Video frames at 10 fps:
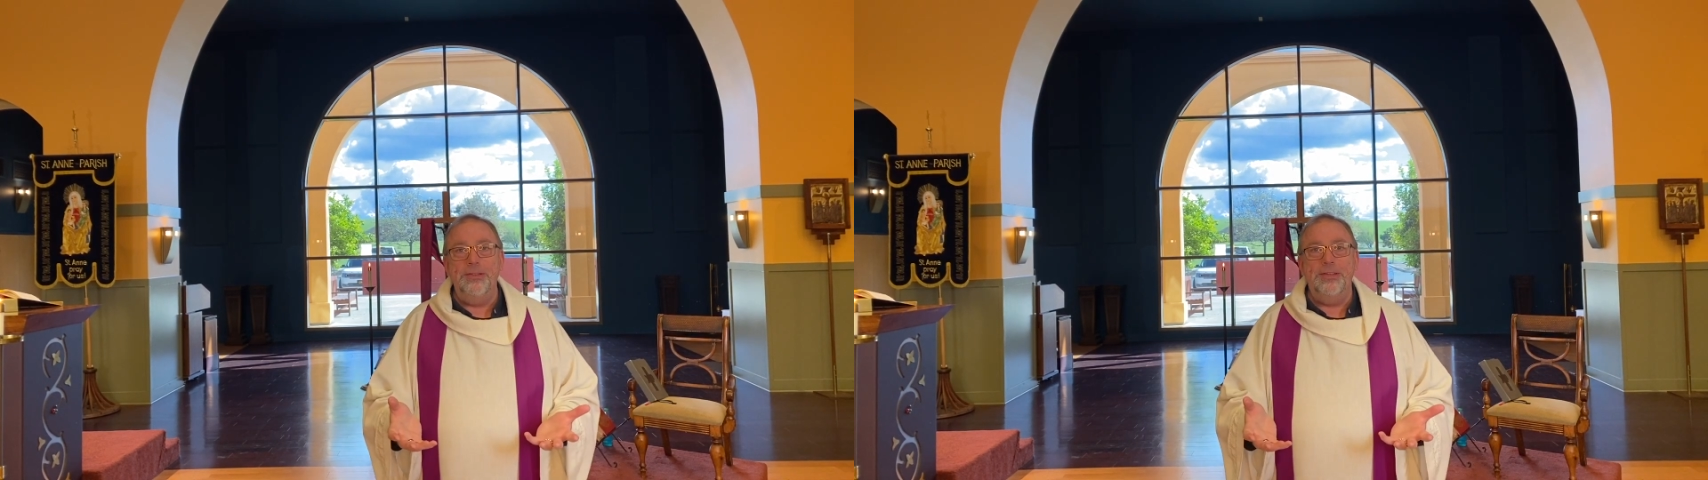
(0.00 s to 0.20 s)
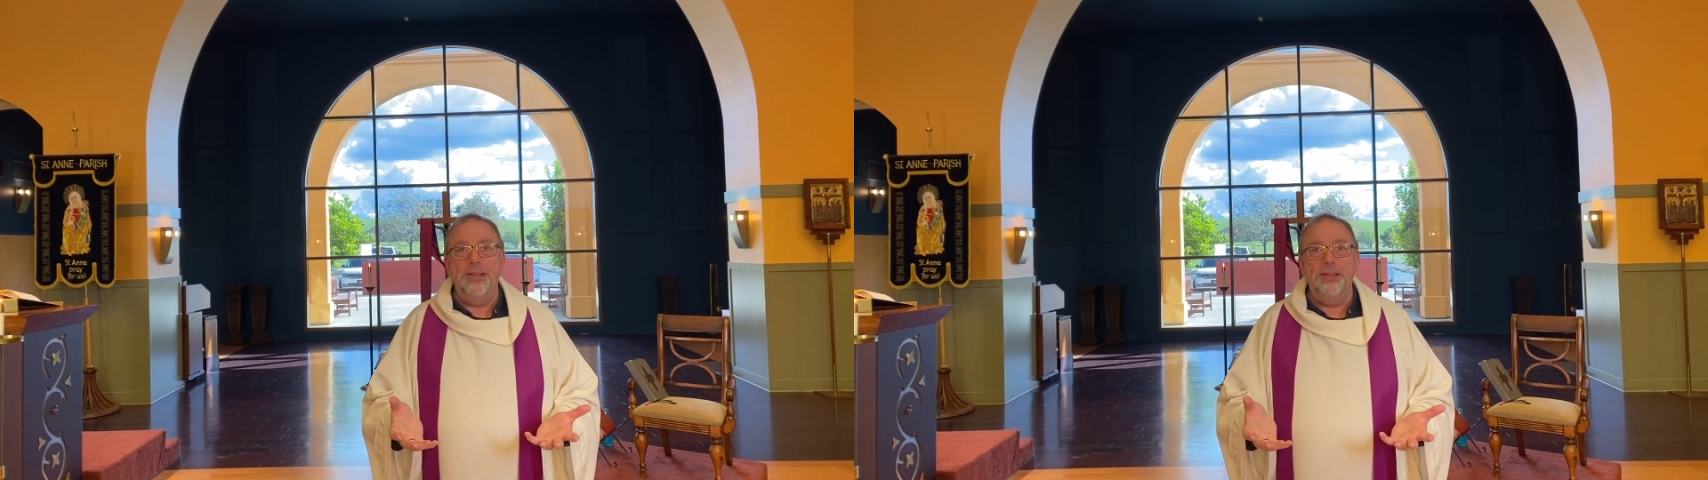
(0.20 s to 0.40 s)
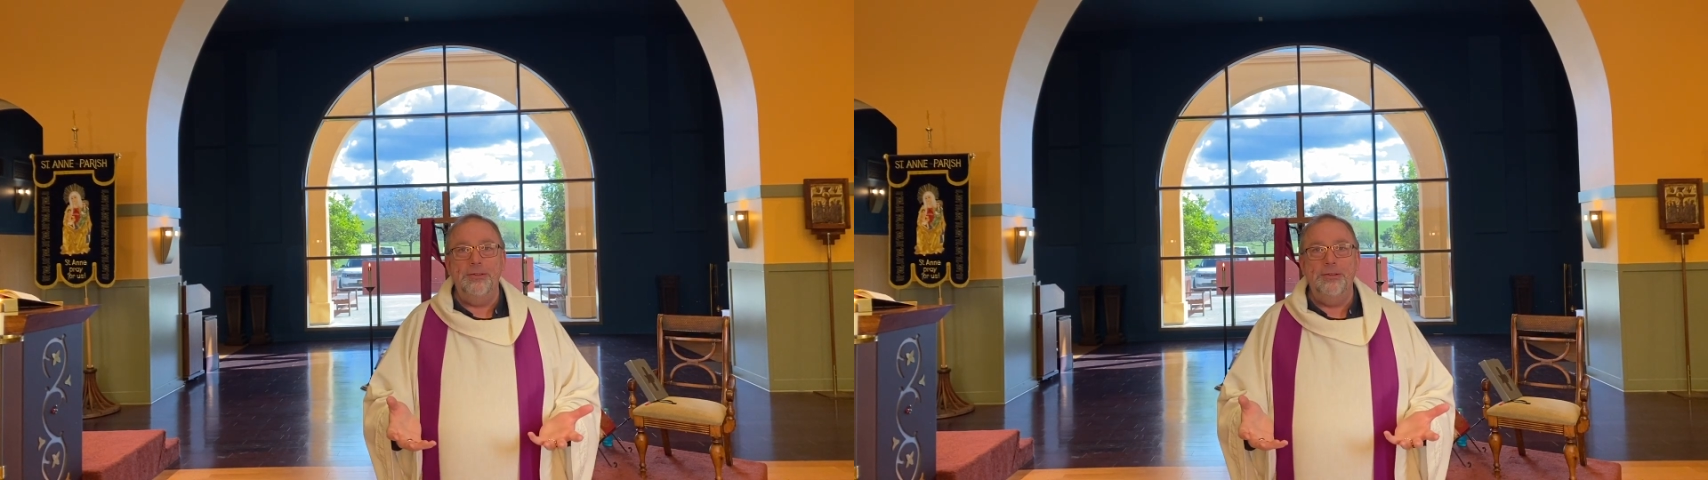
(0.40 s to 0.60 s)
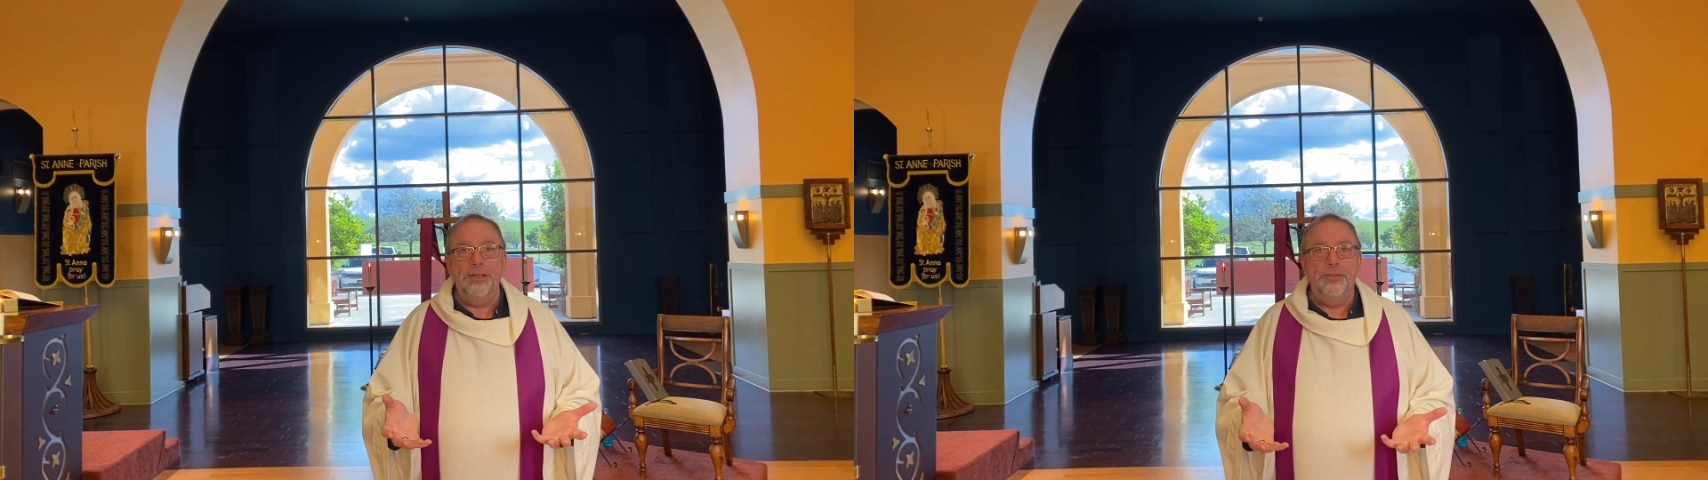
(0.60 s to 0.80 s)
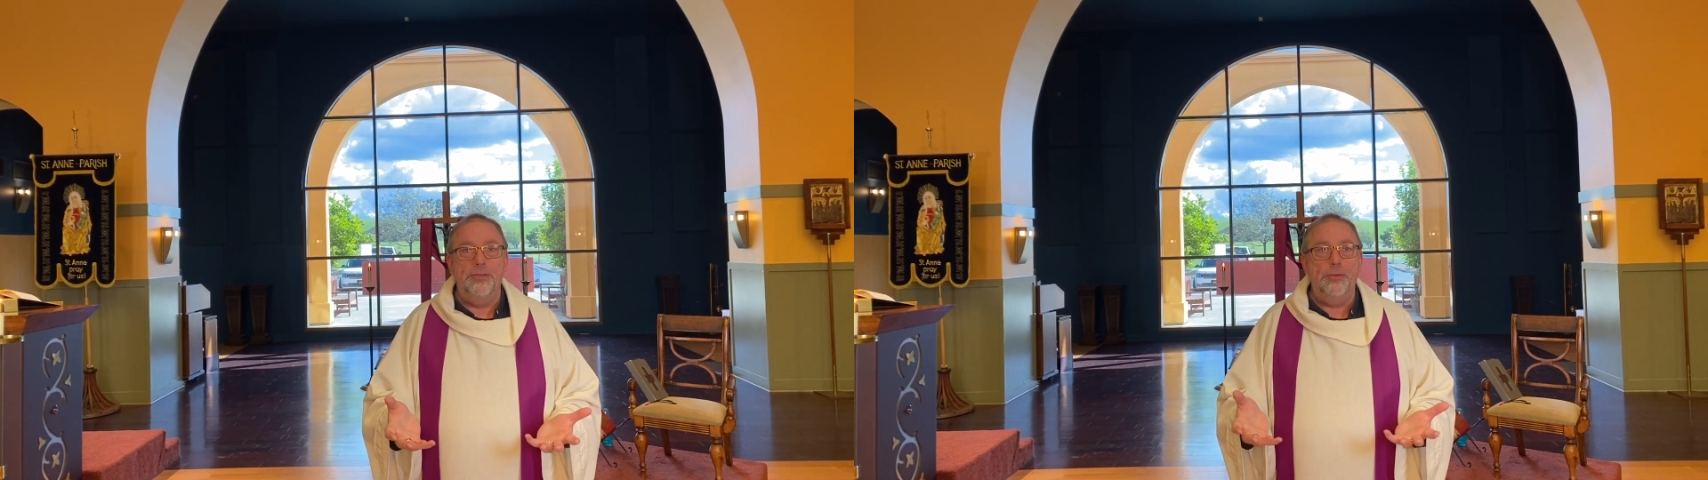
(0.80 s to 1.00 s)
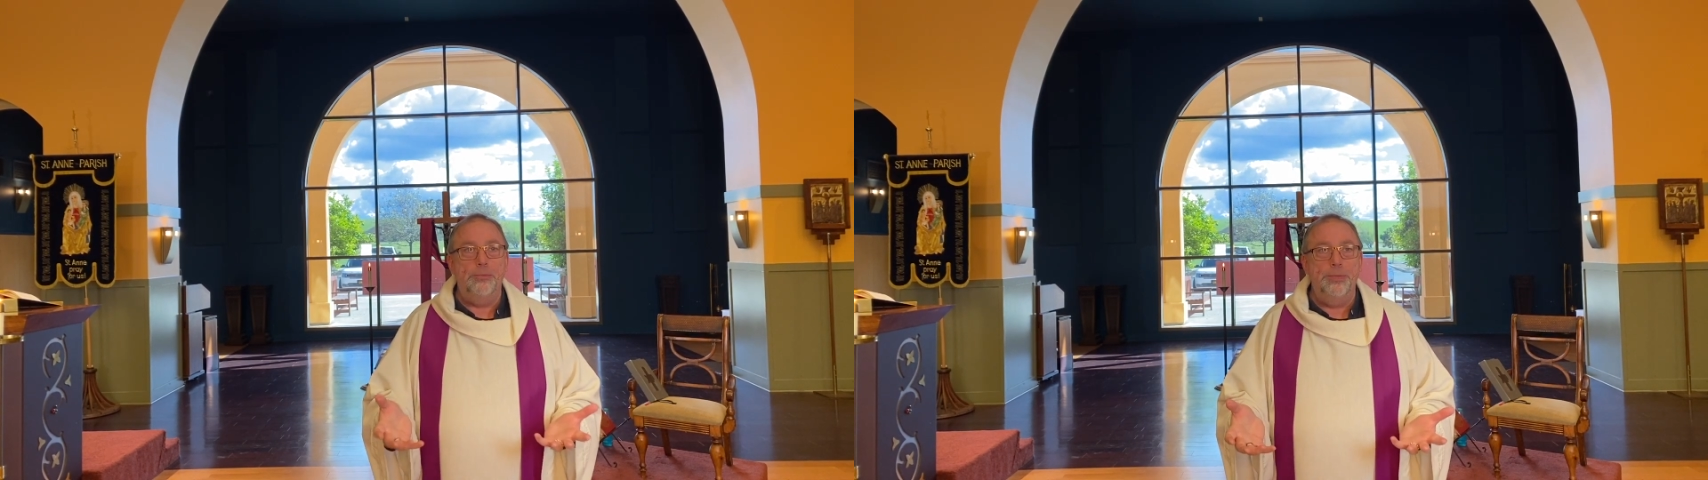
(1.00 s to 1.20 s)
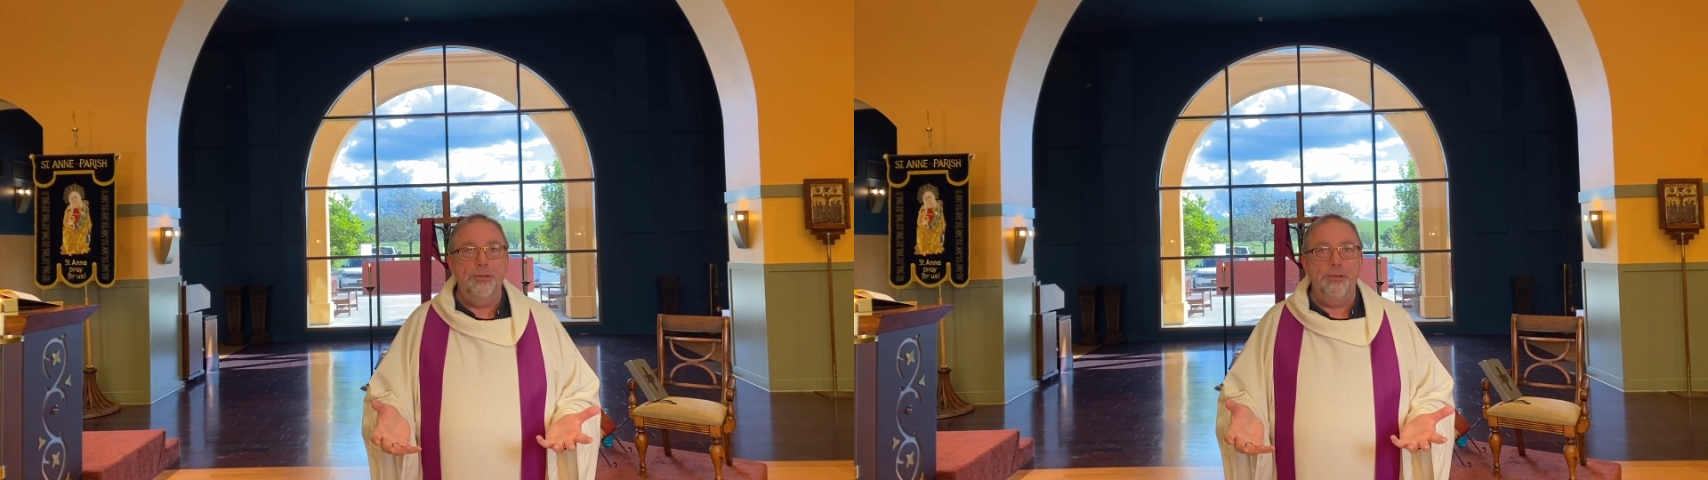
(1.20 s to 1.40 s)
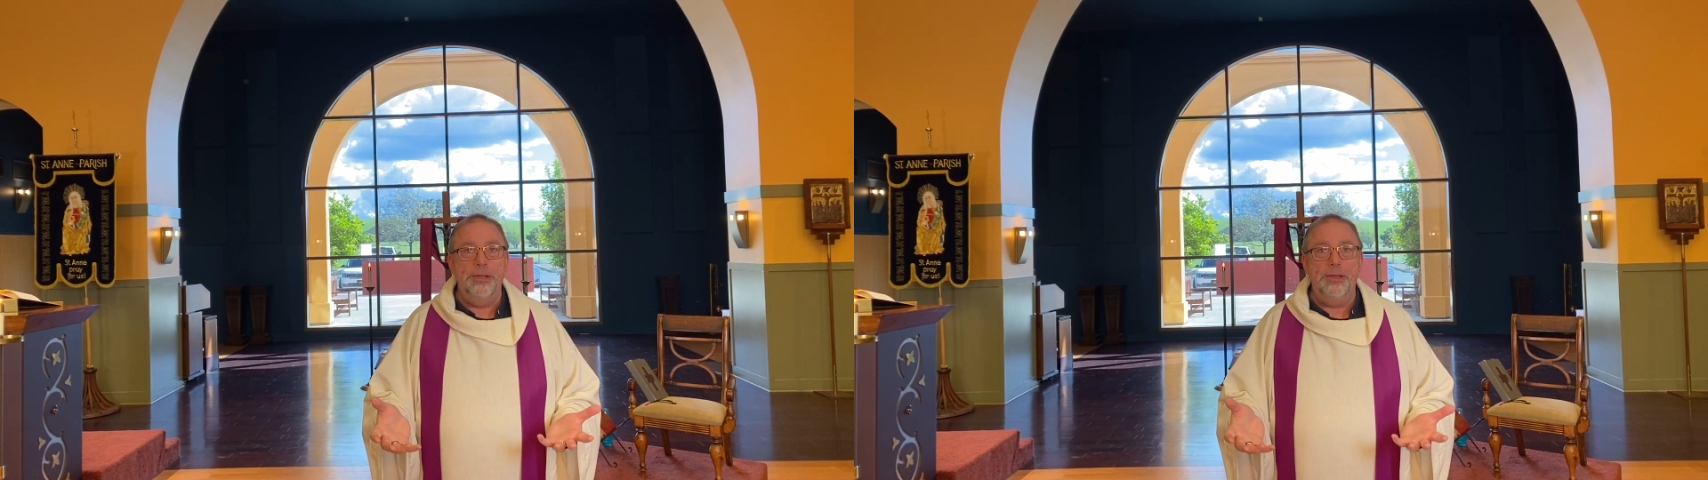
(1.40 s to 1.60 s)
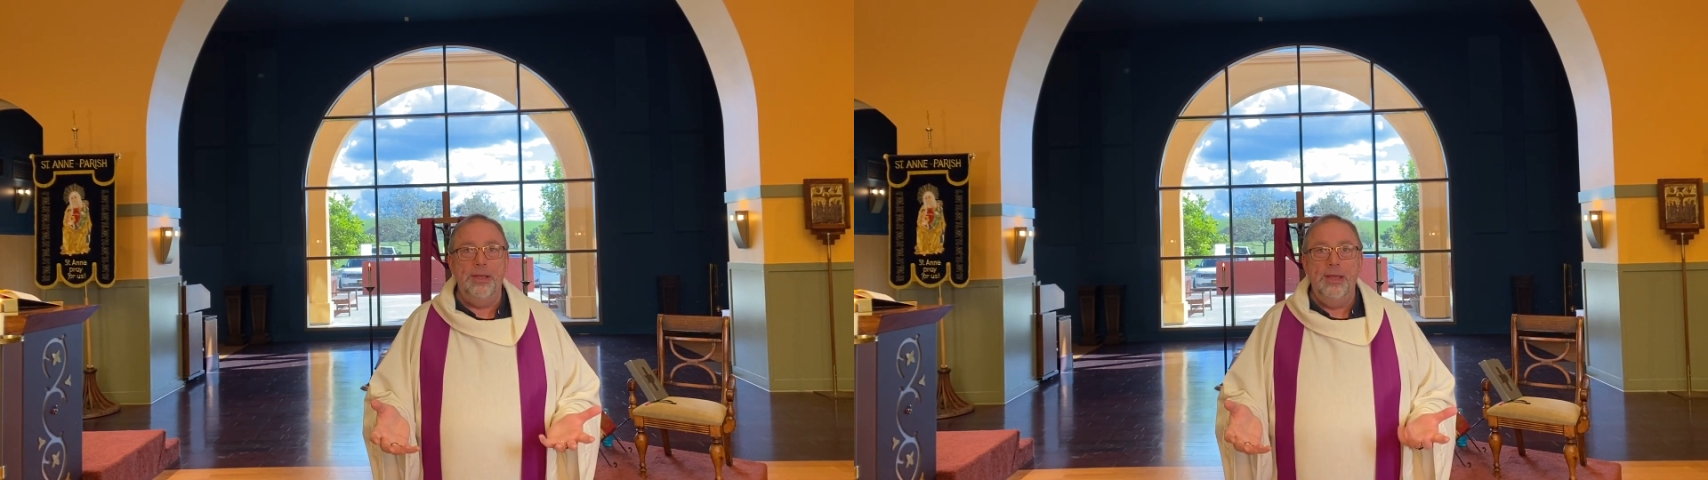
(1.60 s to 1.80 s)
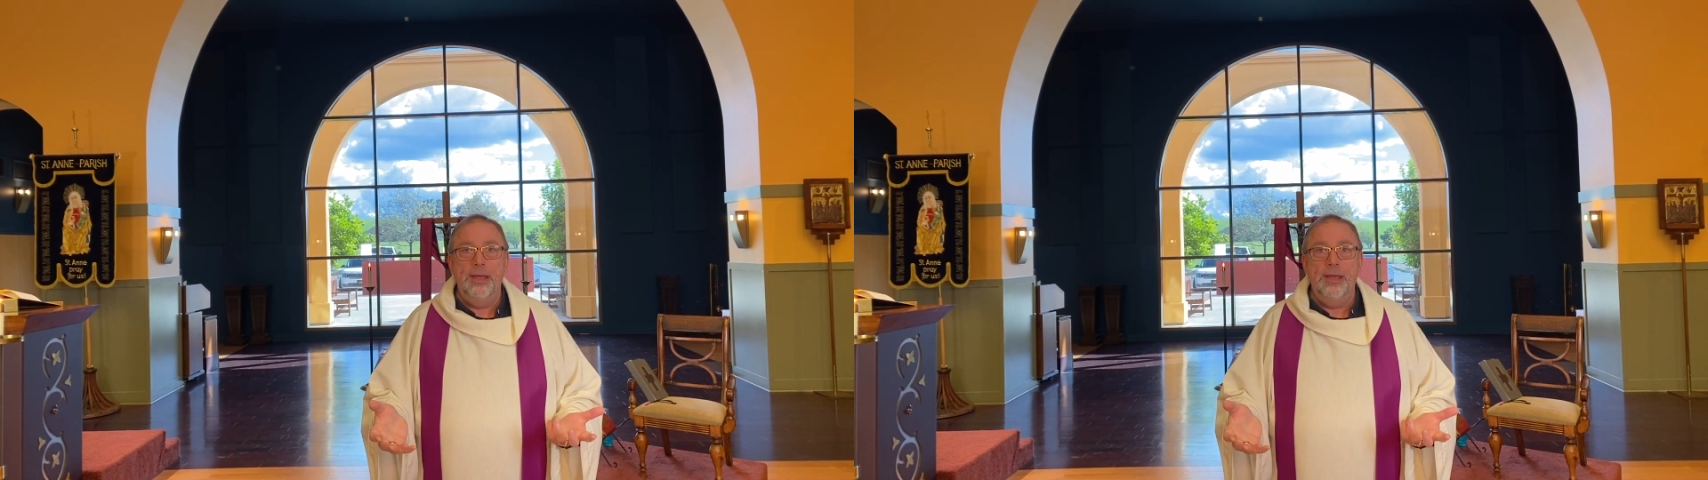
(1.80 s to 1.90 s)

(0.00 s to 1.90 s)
together in spirit.